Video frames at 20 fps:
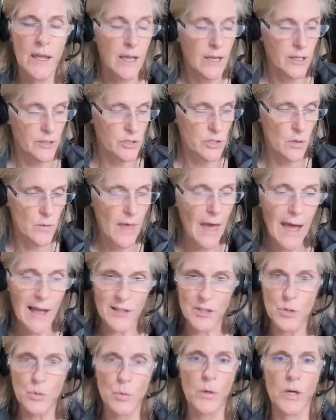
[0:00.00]
And so
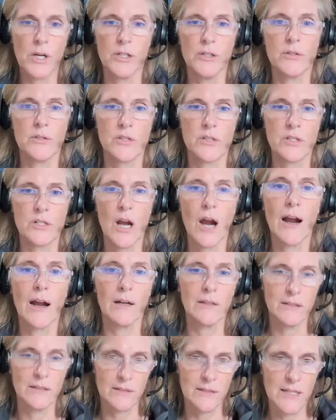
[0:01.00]
that's where you'd
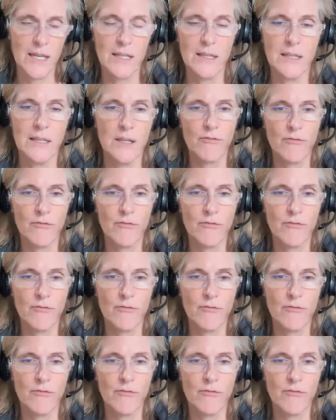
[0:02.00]
start. Take the